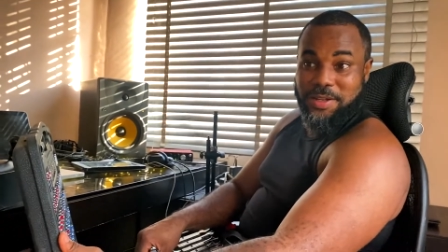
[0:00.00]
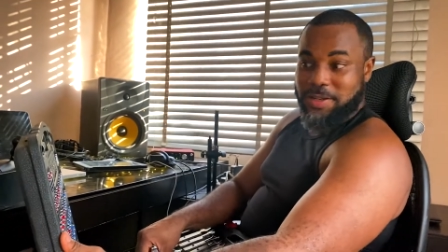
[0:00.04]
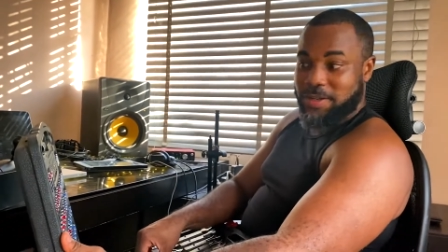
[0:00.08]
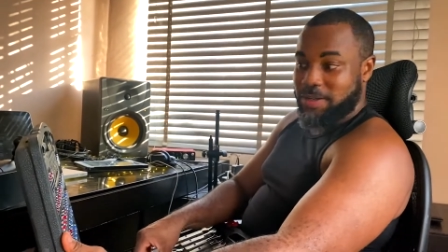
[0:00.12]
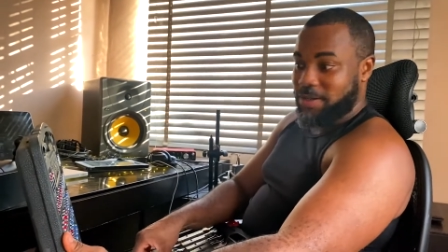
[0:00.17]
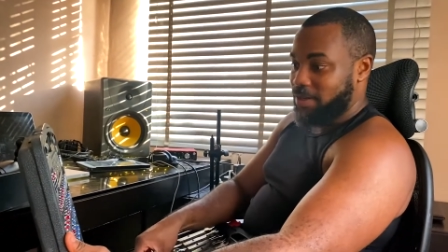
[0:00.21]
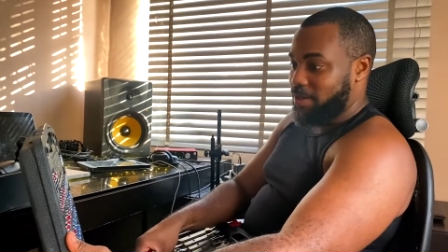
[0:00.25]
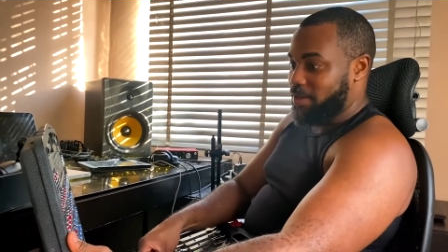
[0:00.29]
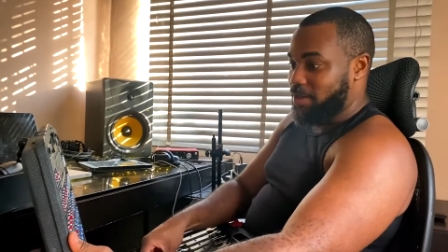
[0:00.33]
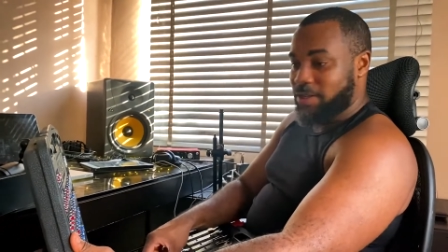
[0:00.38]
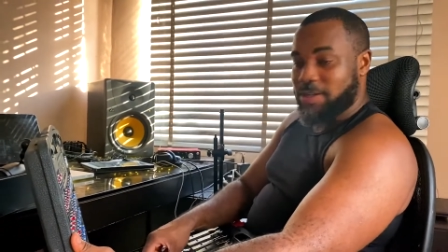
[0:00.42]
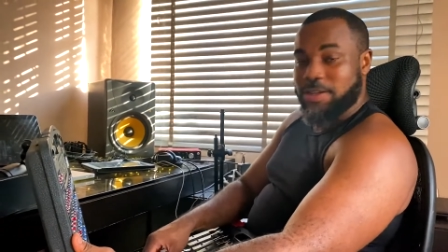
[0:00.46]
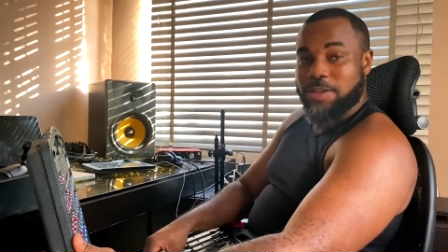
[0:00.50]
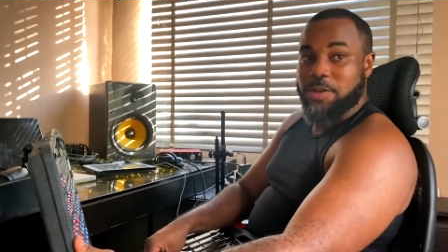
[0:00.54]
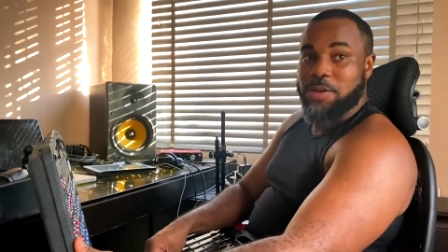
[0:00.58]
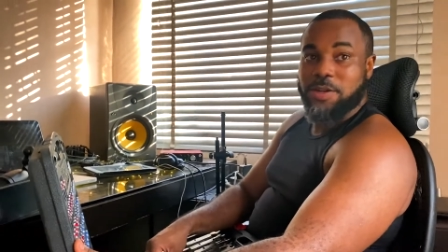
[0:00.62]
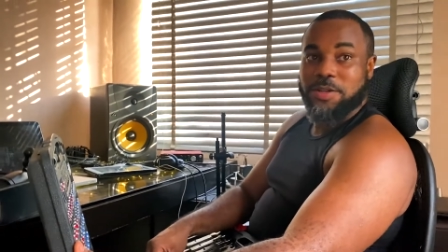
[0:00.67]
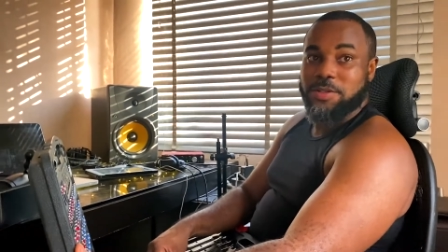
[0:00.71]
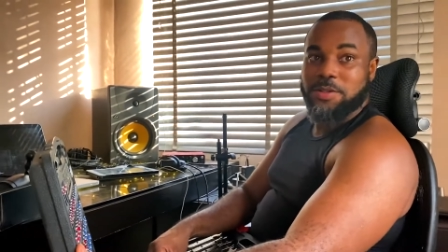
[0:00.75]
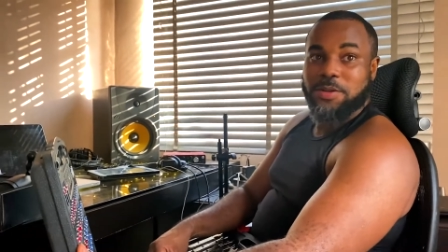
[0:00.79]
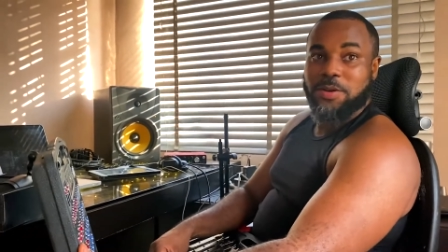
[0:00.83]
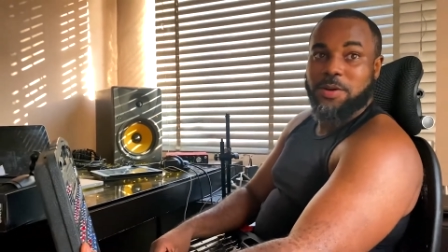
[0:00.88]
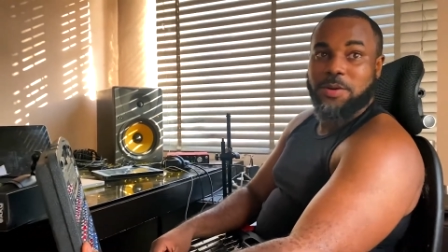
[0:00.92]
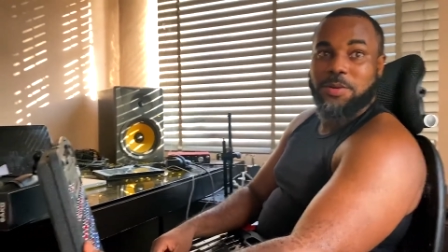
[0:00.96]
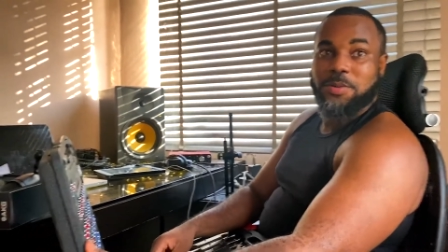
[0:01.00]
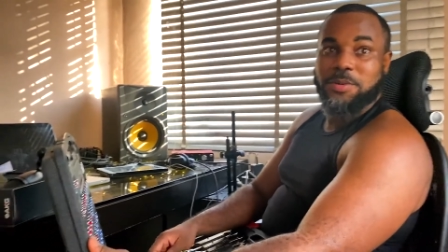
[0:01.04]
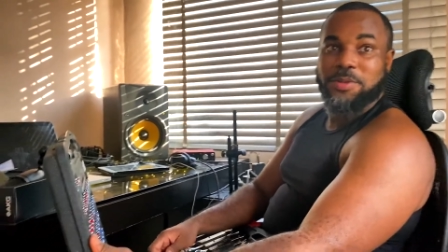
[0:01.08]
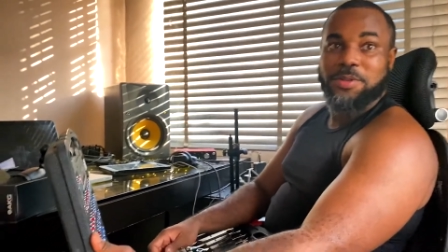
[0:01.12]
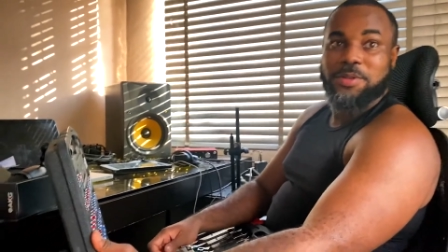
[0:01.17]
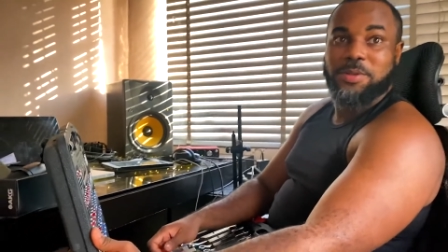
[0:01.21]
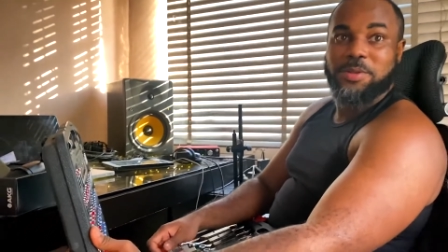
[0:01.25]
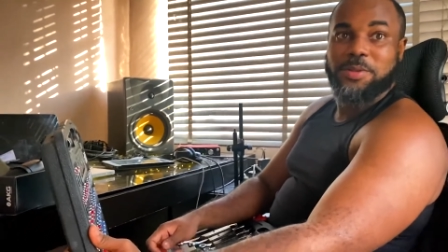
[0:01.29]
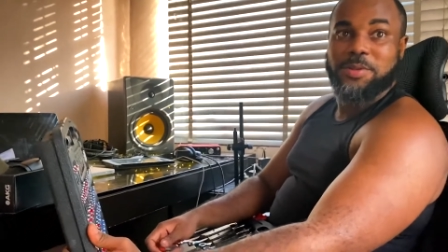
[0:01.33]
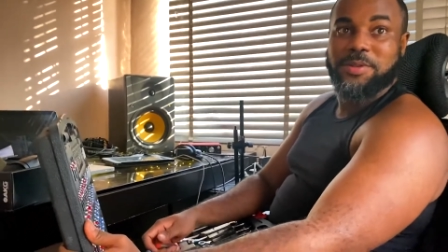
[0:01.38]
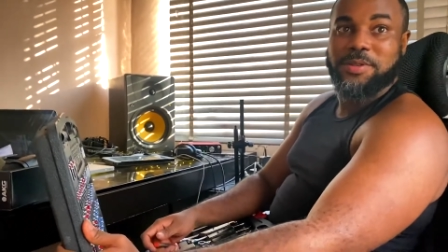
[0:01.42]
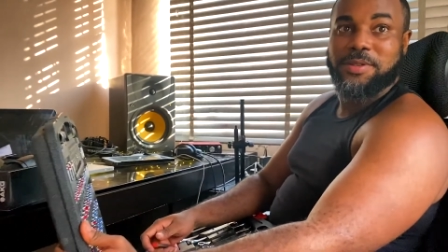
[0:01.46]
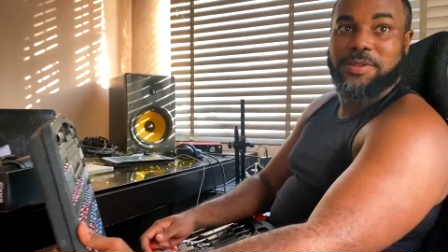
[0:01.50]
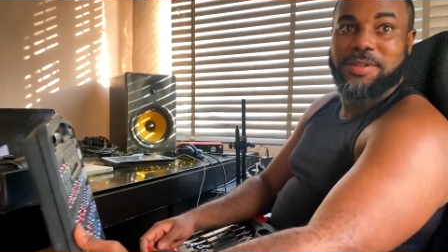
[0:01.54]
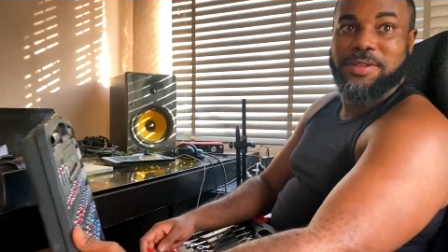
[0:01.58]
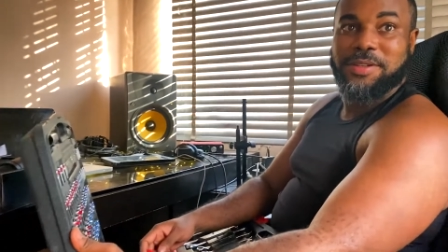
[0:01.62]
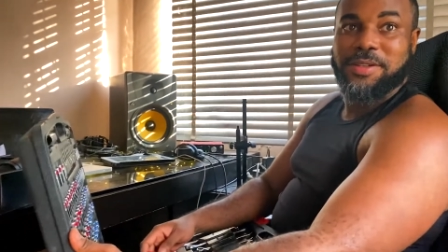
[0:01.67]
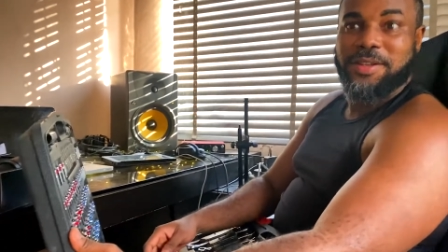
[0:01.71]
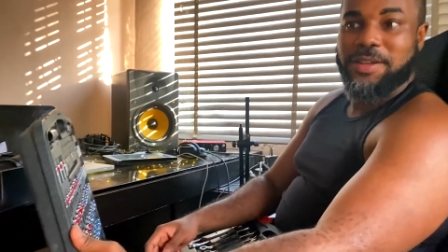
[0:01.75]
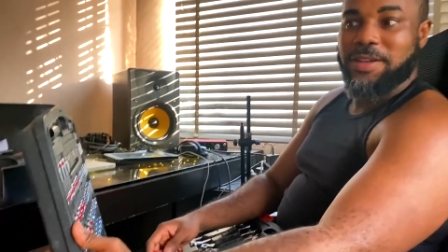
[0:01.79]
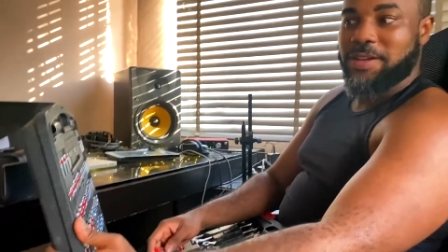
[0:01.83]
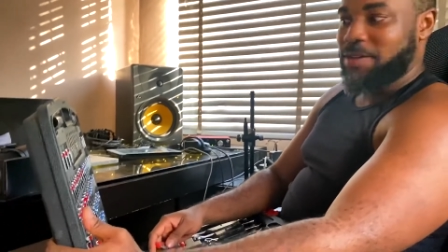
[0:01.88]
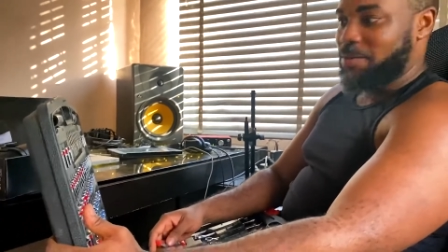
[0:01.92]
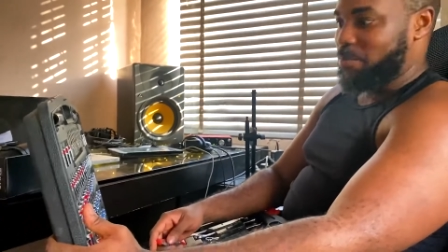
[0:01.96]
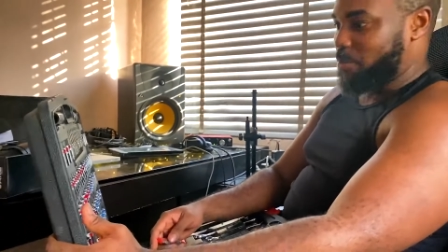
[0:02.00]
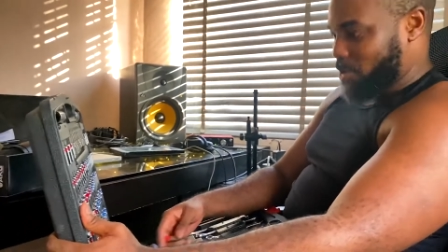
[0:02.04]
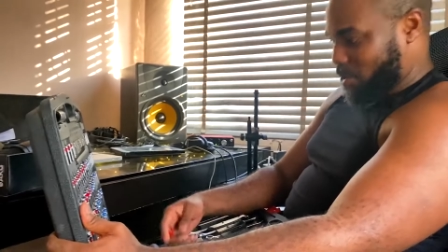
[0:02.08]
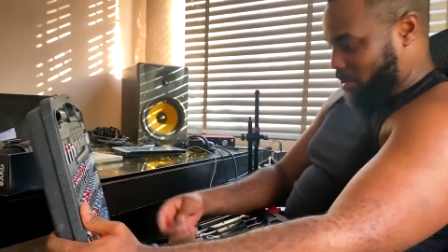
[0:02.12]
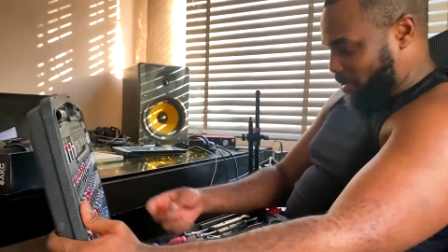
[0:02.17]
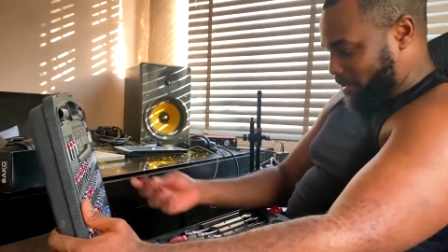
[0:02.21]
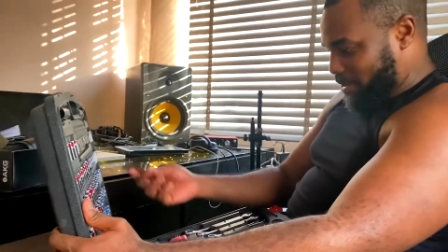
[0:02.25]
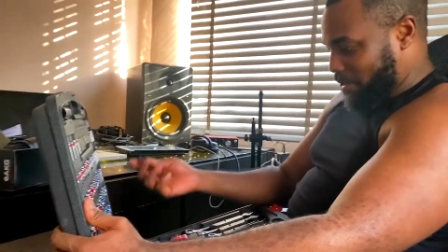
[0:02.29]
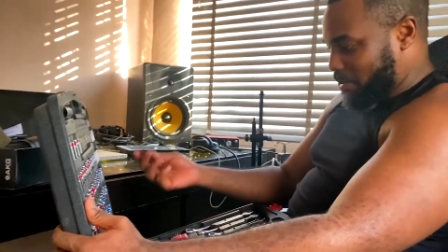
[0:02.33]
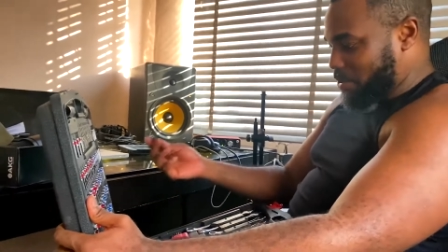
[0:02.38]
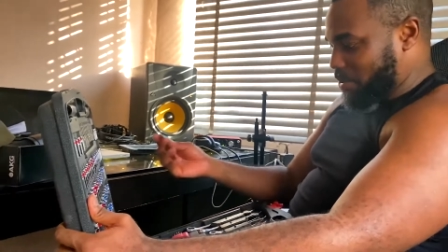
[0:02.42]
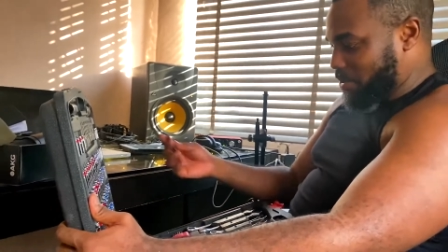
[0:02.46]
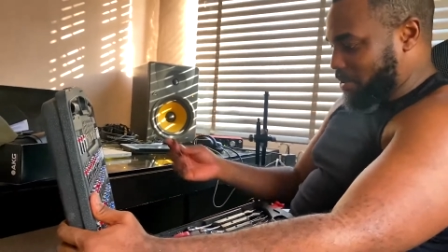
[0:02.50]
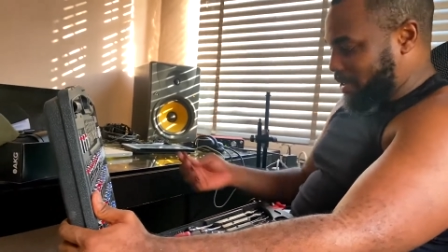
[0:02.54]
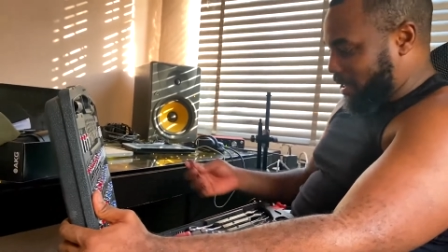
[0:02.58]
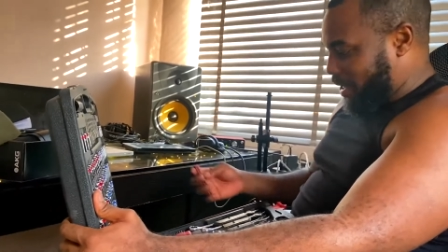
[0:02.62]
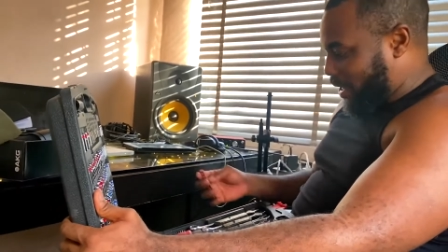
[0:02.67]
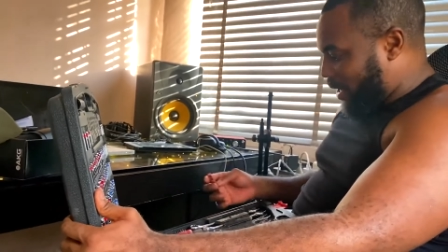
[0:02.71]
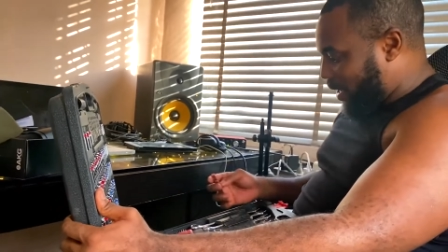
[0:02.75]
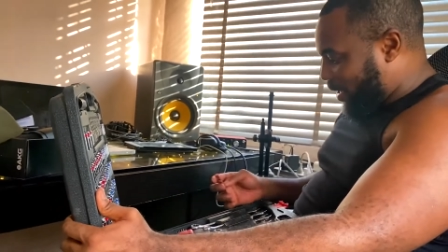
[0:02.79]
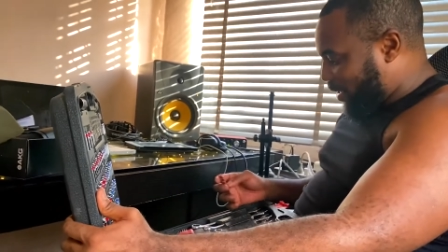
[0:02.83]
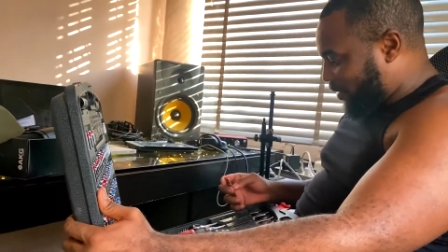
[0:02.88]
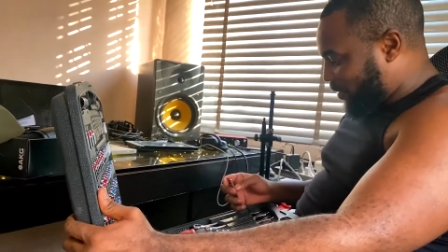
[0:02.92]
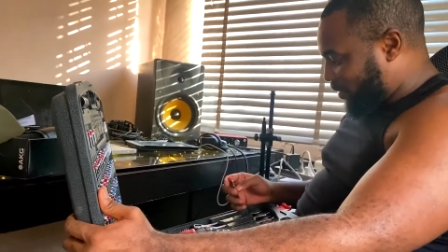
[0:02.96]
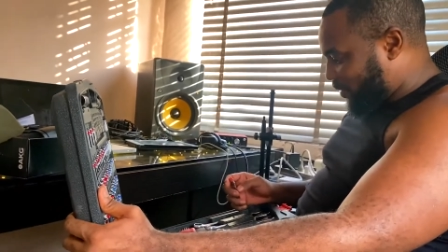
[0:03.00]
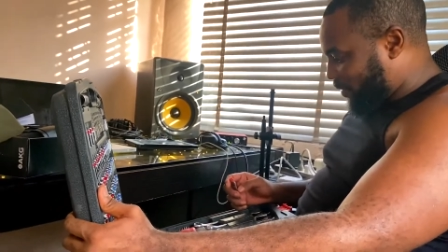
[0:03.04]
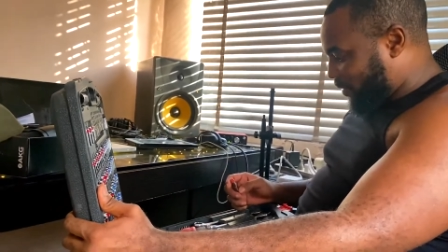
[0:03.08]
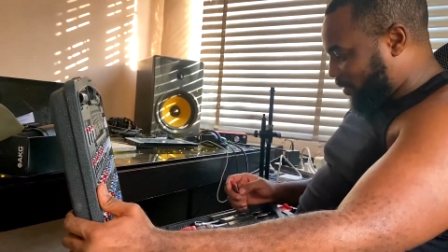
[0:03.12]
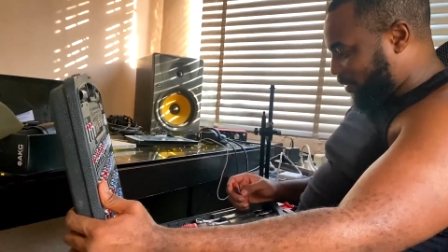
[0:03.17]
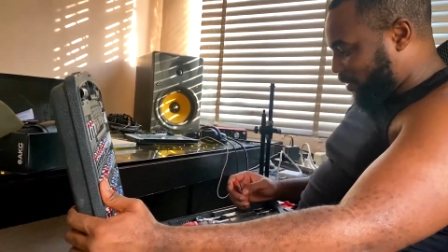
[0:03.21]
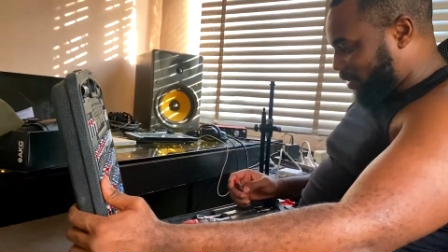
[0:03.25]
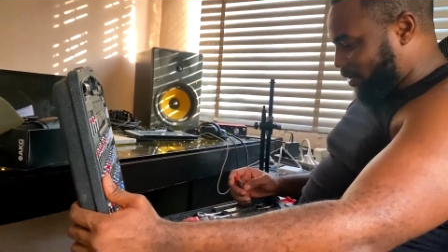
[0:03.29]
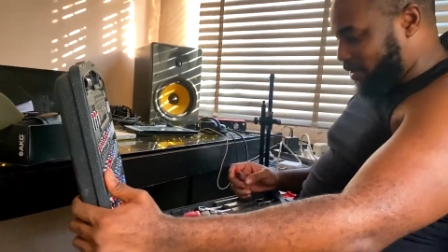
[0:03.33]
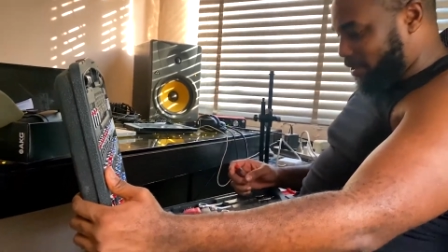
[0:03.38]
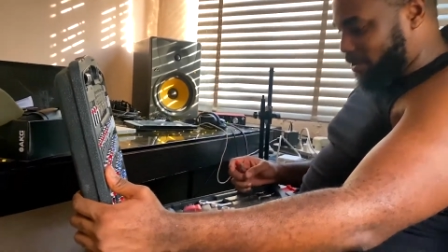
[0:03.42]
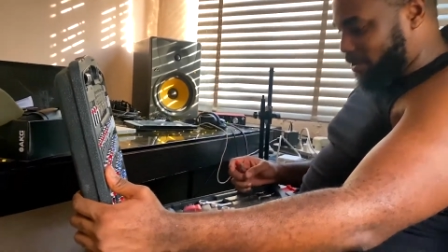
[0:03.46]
he does not come with All right. Because he knows I have a